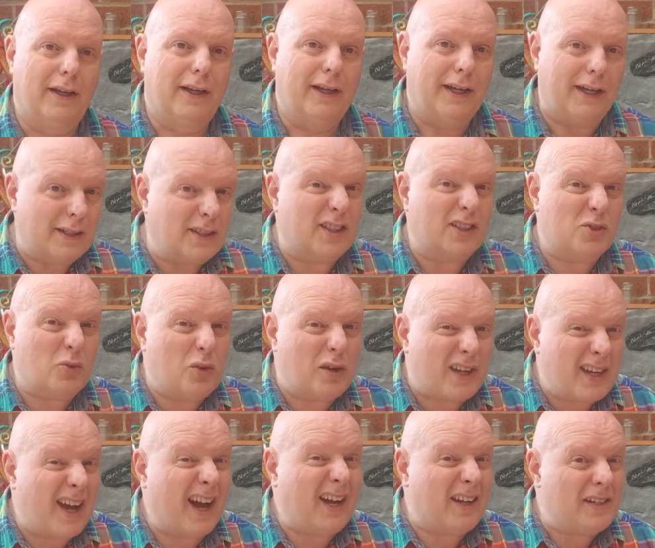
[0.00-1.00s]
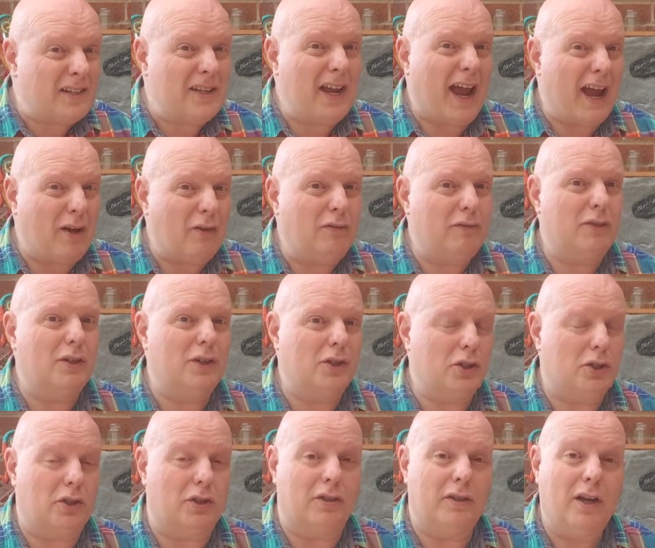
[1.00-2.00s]
is a sort of cut-down
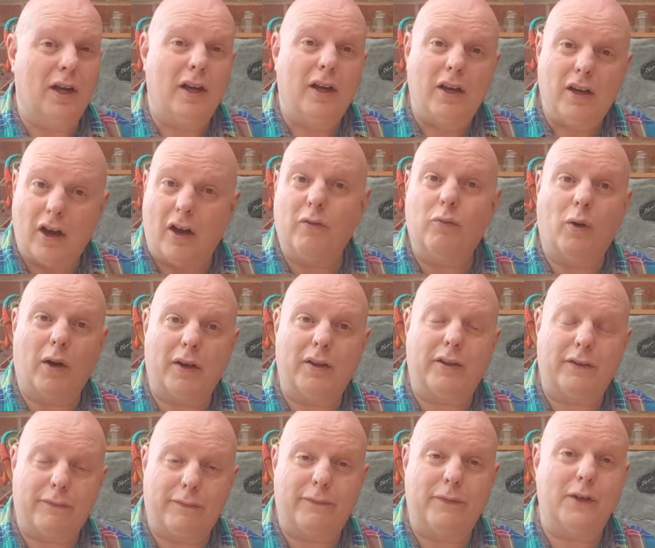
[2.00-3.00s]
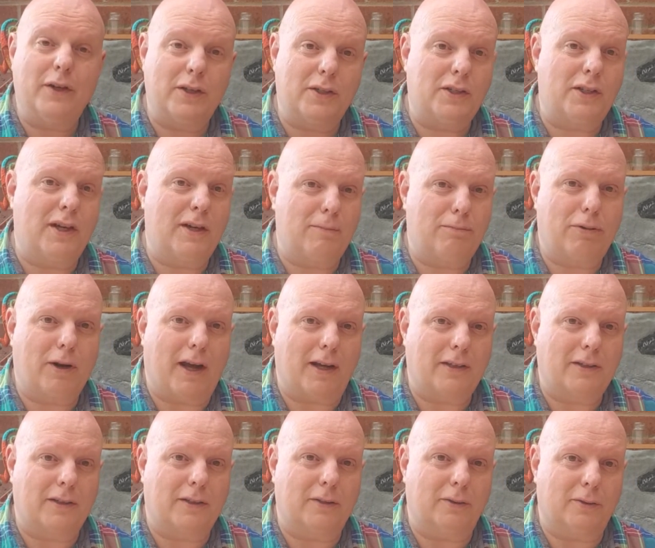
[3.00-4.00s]
version of one of the first-year
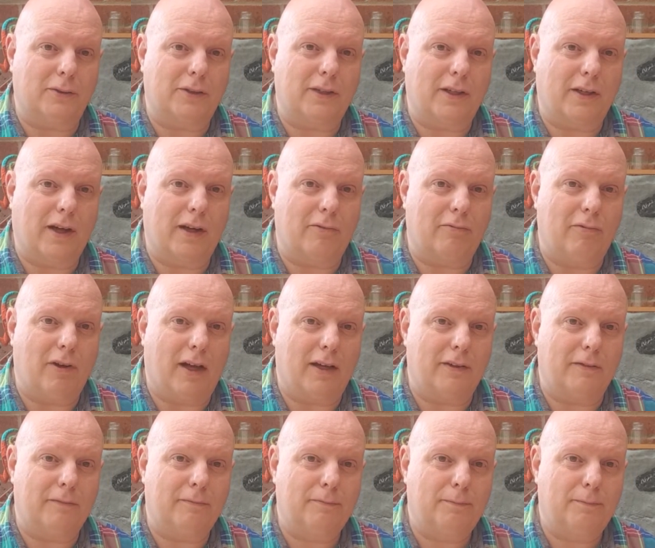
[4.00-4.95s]
practicals that I run.